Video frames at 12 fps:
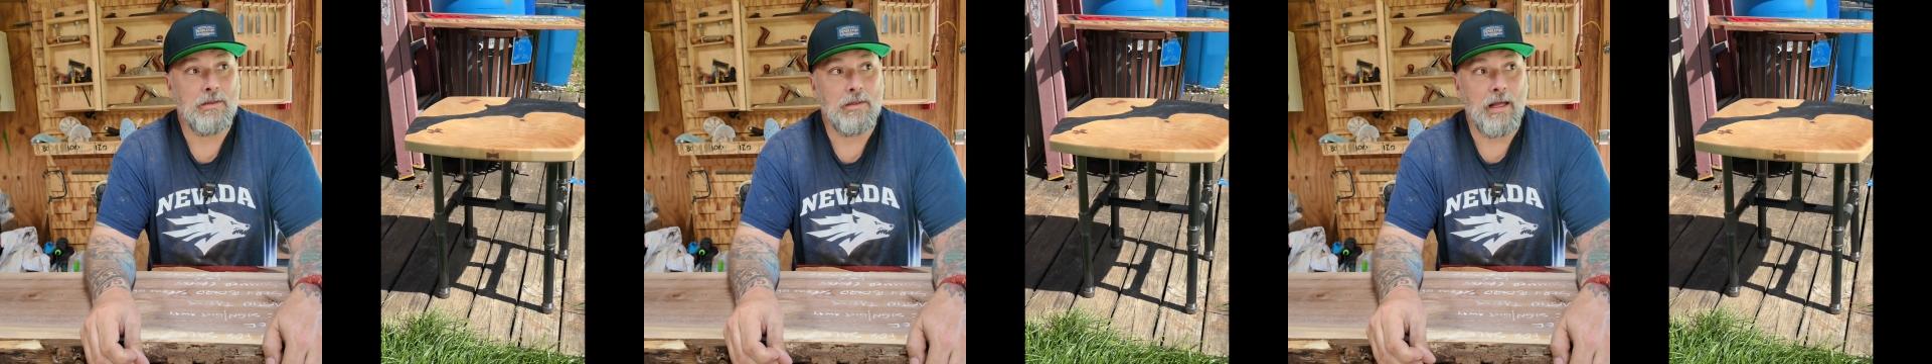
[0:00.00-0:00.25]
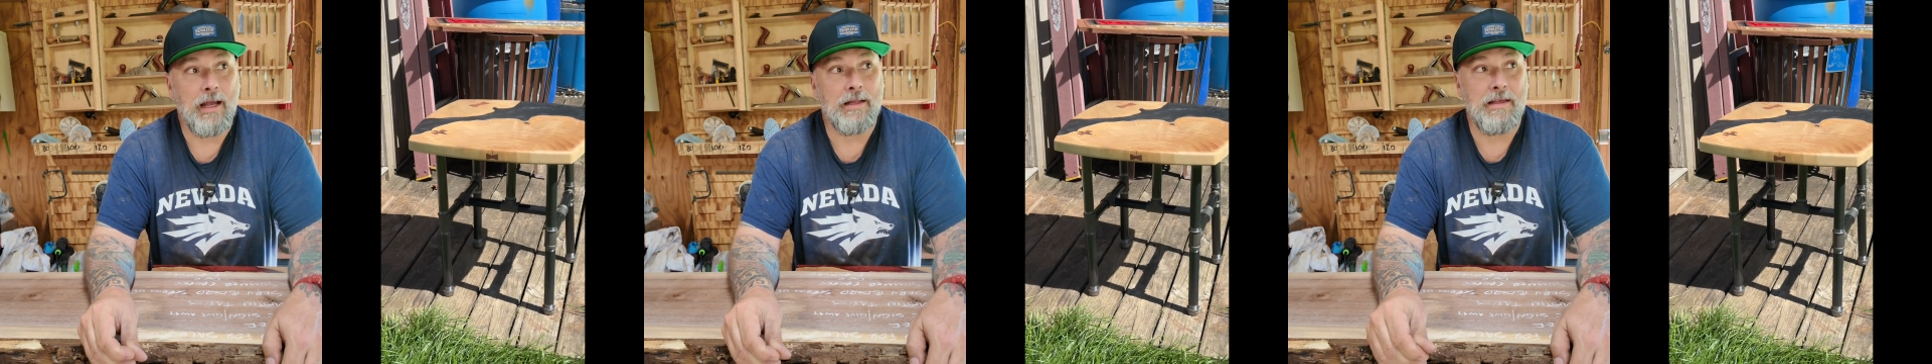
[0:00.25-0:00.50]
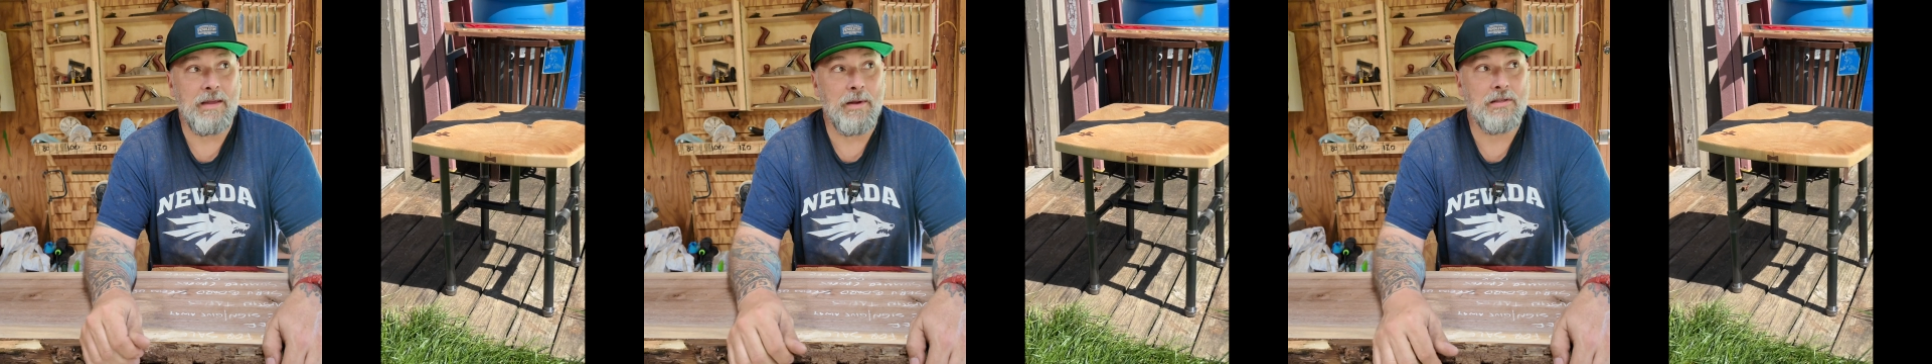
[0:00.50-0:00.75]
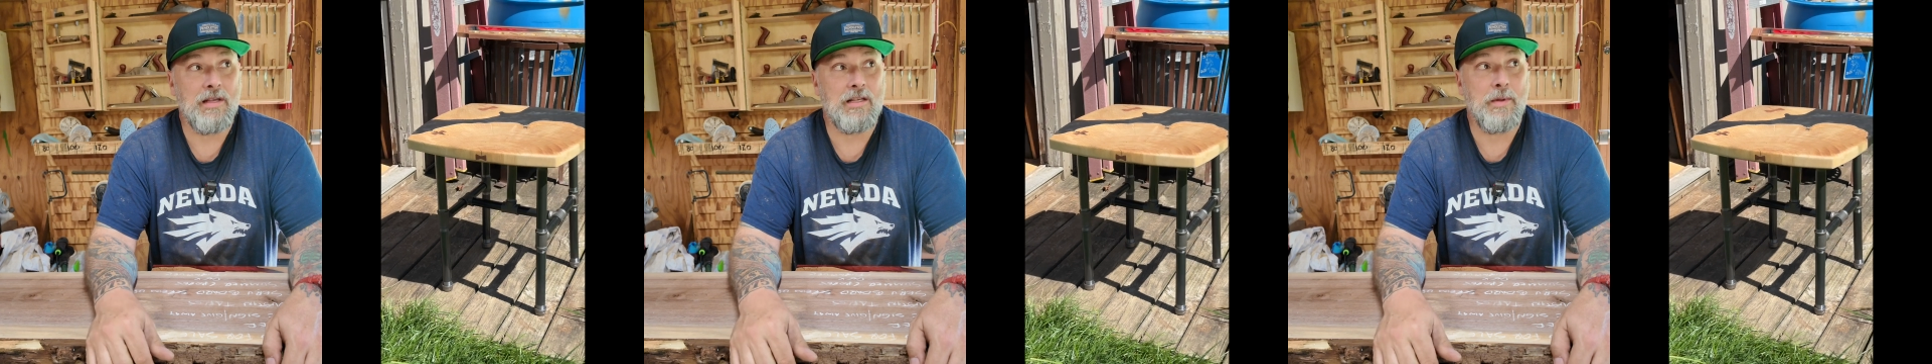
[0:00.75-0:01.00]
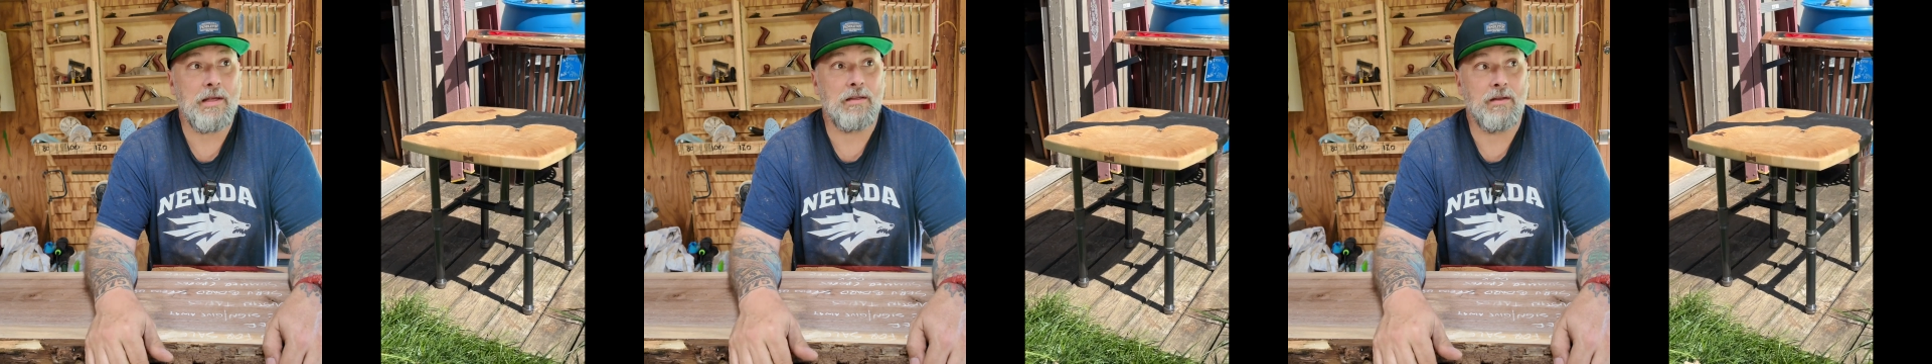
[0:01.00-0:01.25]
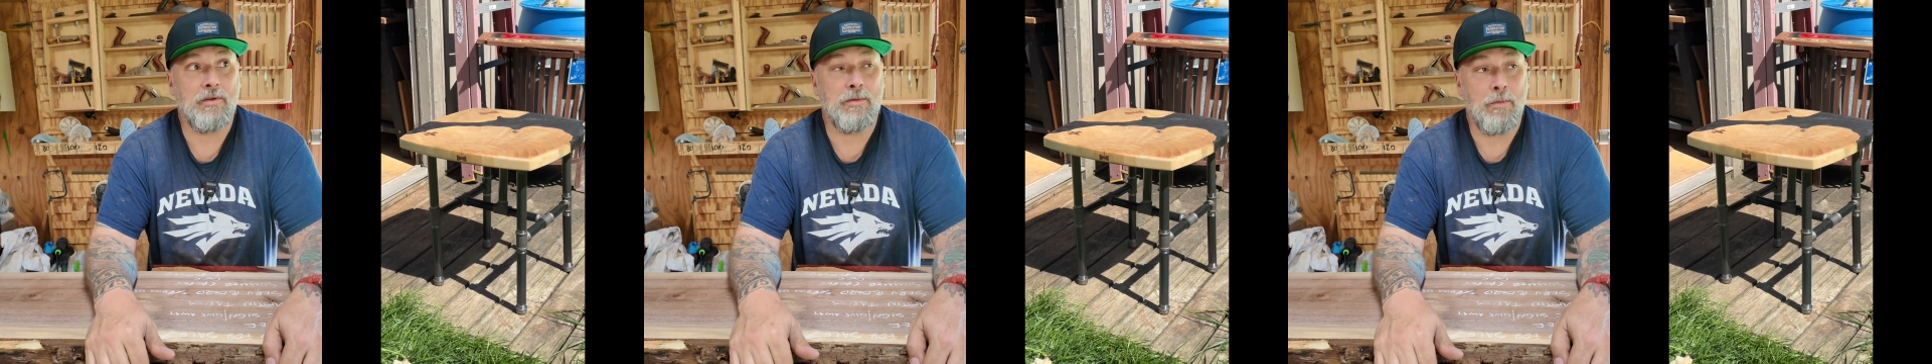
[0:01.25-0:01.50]
I got the email saying it's being
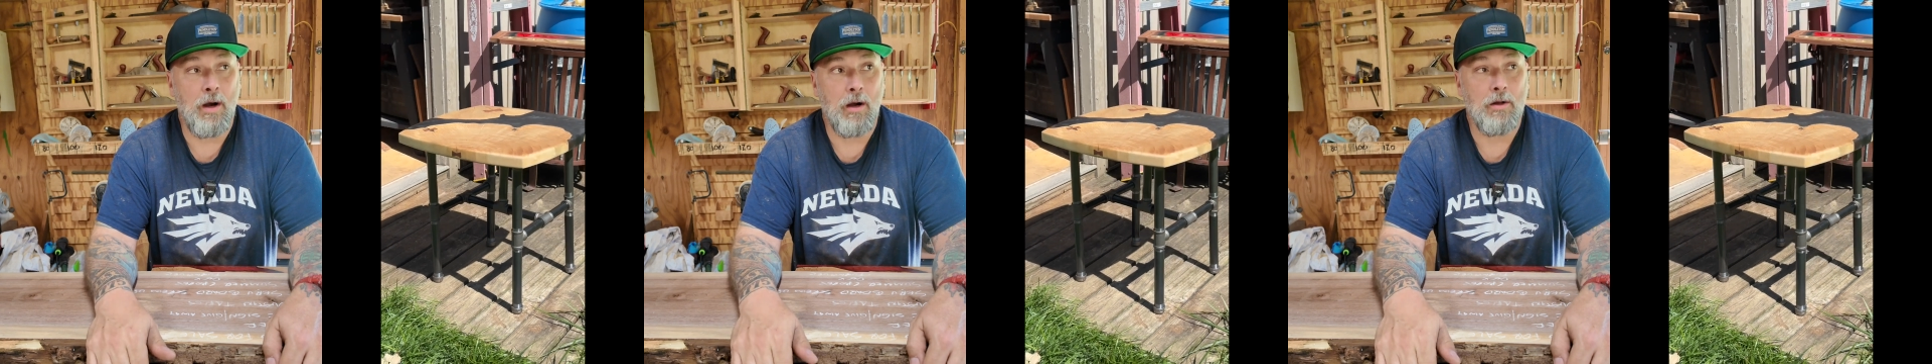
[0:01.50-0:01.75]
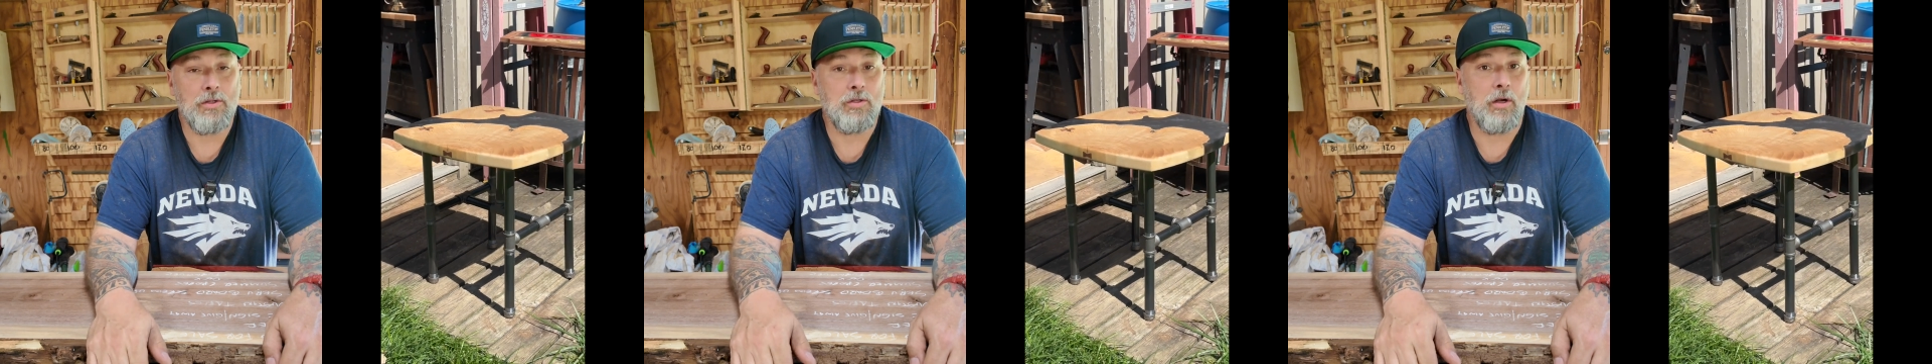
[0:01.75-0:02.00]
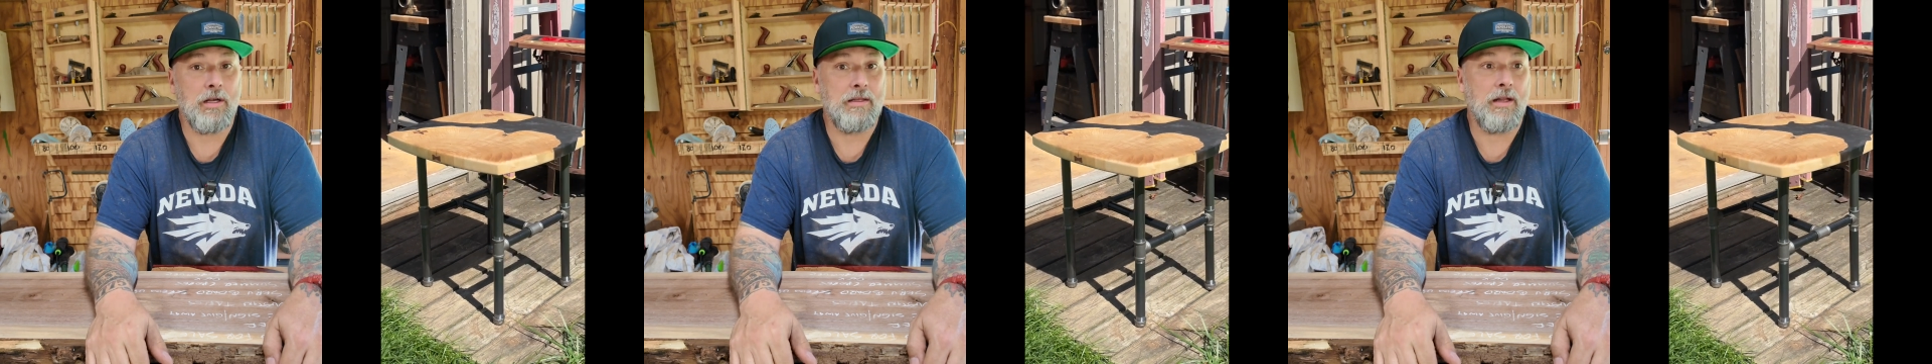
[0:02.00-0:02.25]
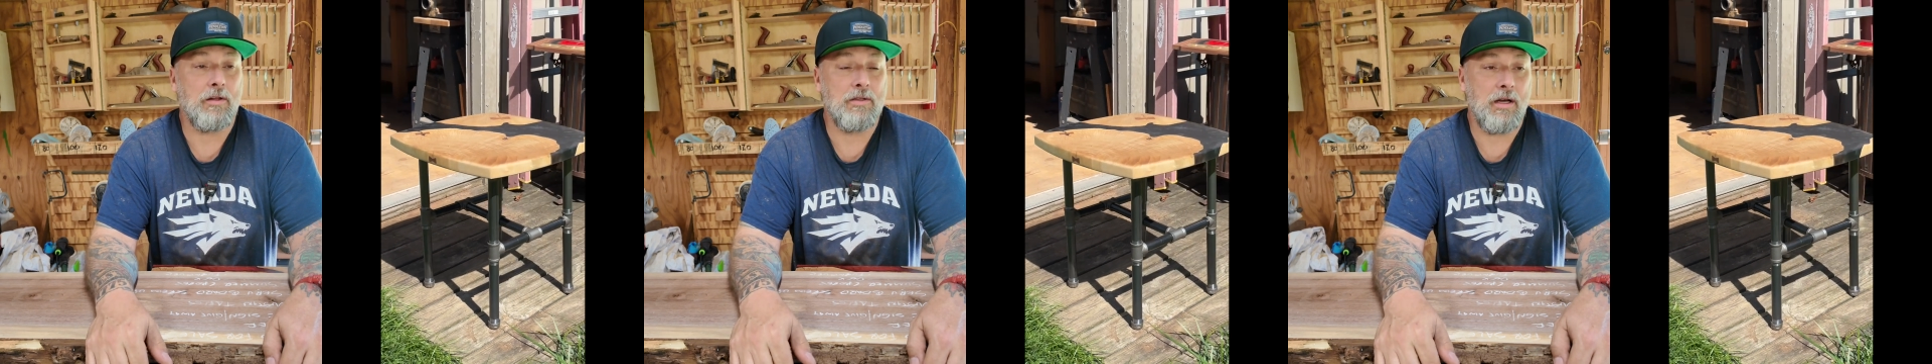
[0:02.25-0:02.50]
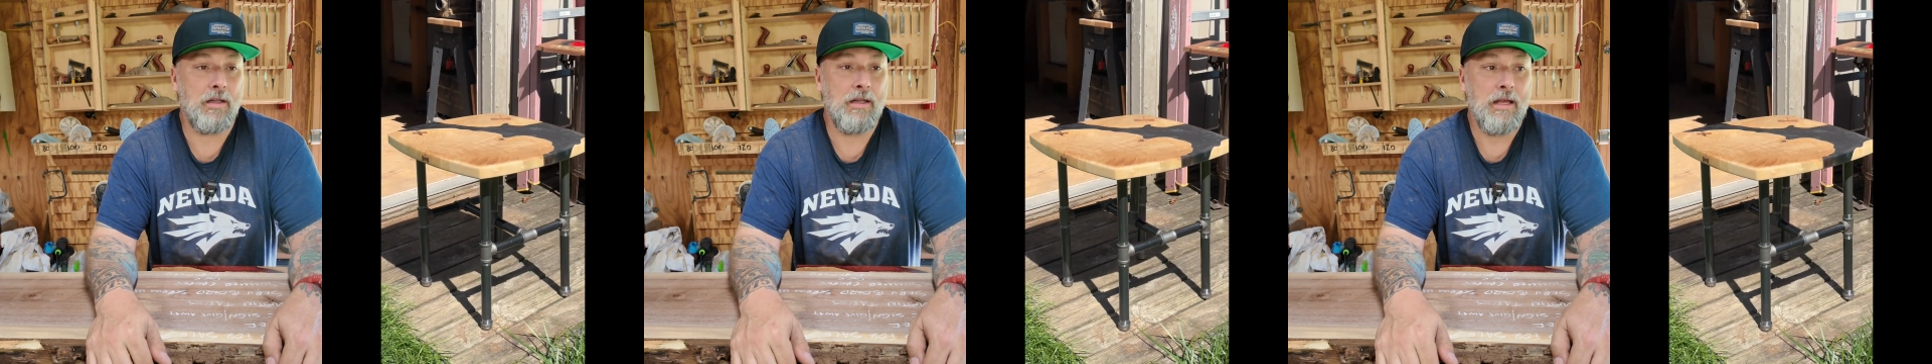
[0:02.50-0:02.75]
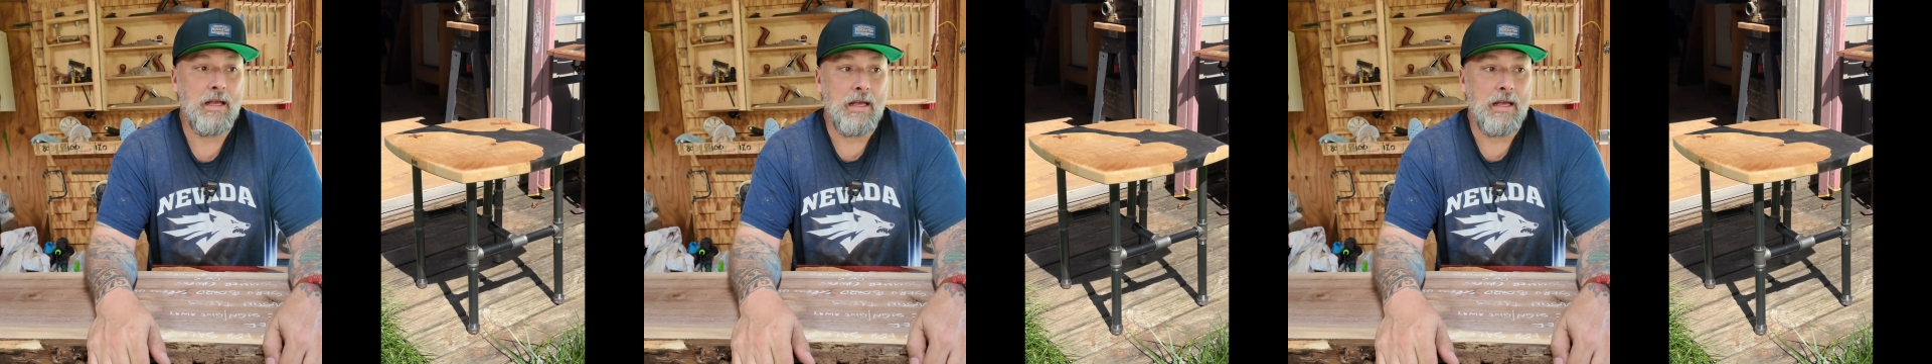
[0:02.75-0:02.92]
delivered tomorrow, so I'll get that all done,